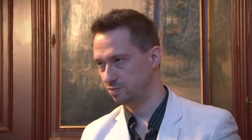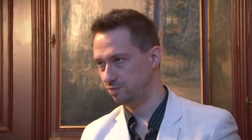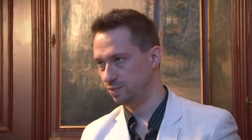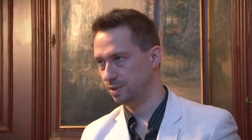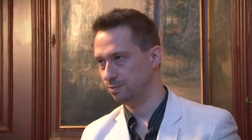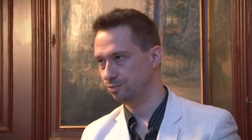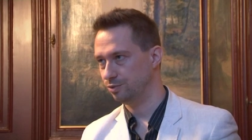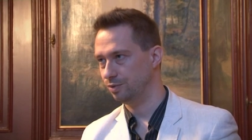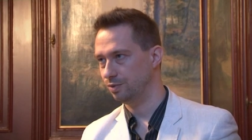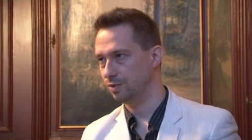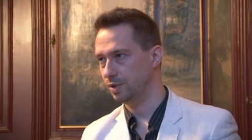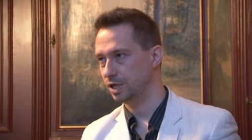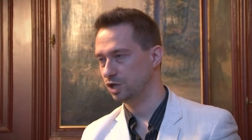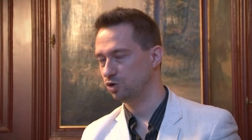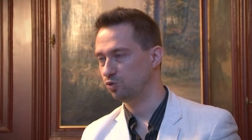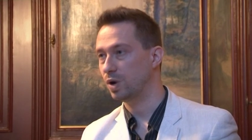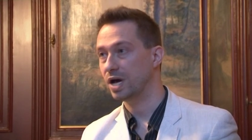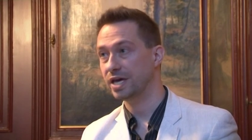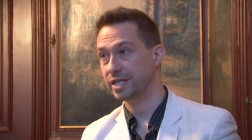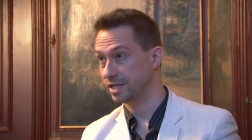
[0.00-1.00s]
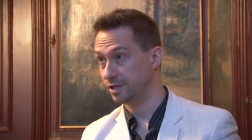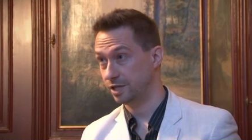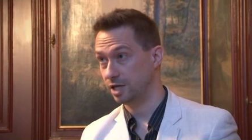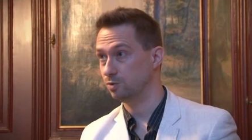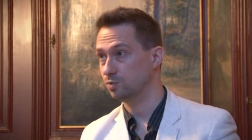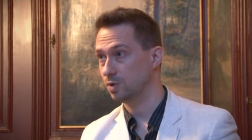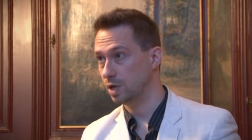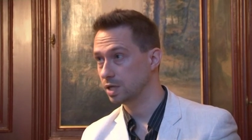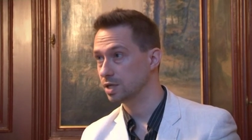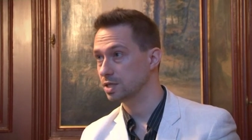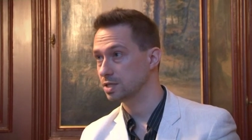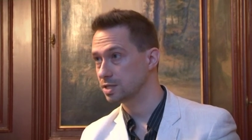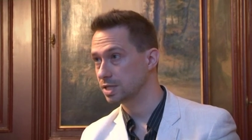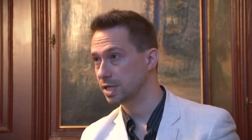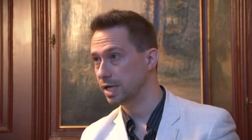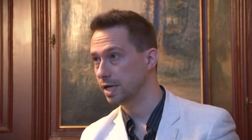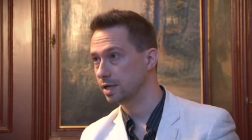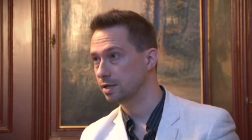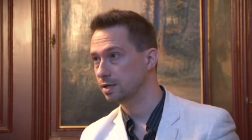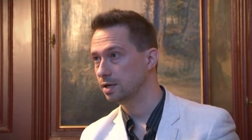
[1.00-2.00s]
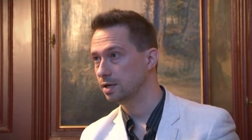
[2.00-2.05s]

to people in a way that they will understand.